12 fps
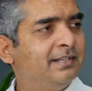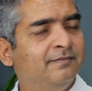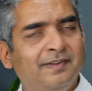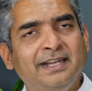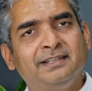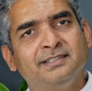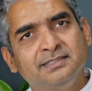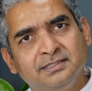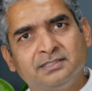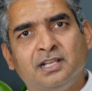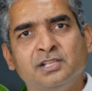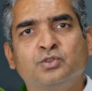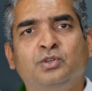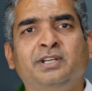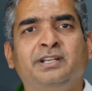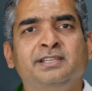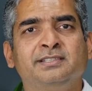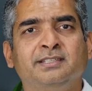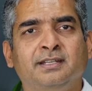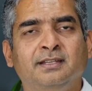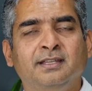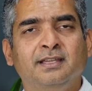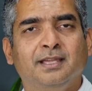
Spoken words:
In fact, this is also a reason,